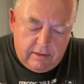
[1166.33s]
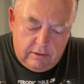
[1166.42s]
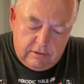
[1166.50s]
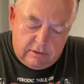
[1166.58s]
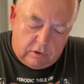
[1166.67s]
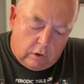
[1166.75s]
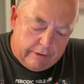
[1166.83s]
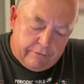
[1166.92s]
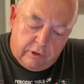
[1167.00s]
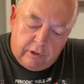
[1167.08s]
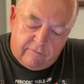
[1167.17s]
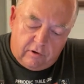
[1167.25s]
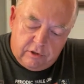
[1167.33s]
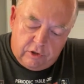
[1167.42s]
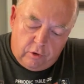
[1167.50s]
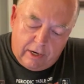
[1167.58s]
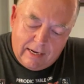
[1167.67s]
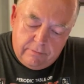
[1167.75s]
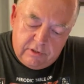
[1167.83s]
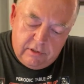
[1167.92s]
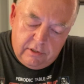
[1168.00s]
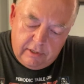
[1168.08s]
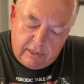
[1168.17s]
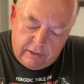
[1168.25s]
So I would convert to grams,
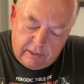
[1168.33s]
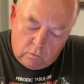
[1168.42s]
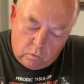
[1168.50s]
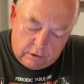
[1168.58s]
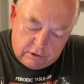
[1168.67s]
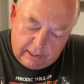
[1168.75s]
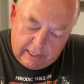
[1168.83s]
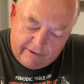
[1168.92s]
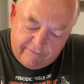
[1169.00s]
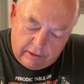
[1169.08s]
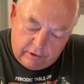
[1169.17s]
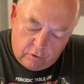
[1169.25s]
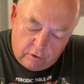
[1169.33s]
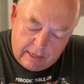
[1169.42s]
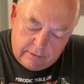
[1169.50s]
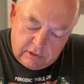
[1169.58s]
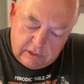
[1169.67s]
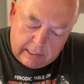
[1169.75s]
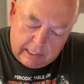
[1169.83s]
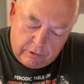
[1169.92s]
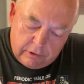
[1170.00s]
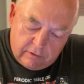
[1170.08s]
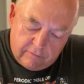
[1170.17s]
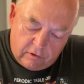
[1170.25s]
and then once I have it in grams, then I would
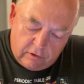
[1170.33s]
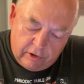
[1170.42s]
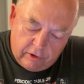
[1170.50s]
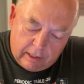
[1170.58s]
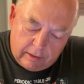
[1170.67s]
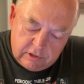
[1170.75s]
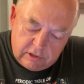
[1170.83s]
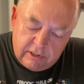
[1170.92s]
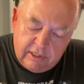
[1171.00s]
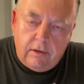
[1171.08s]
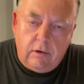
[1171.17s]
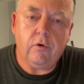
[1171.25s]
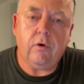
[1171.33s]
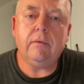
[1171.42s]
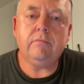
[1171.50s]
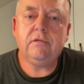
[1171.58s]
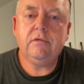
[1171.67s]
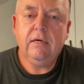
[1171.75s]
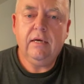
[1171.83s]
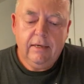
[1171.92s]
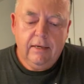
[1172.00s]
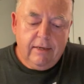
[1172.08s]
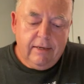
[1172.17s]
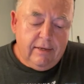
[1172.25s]
convert grams to kilograms.
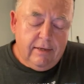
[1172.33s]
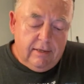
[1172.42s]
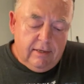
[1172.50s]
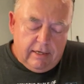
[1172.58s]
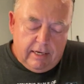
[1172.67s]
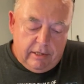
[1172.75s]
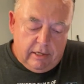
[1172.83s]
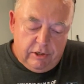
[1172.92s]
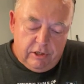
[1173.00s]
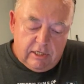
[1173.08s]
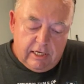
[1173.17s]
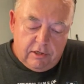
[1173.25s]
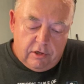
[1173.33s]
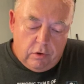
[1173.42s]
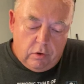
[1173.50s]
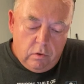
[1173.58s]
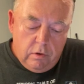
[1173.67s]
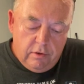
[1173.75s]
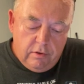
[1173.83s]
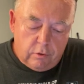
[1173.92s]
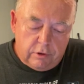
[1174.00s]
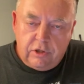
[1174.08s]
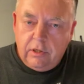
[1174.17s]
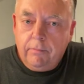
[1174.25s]
And then you just have to know
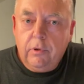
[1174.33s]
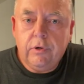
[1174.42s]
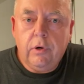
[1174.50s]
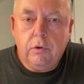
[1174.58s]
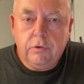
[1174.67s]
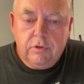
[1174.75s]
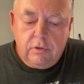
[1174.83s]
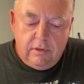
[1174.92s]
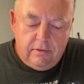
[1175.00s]
which number goes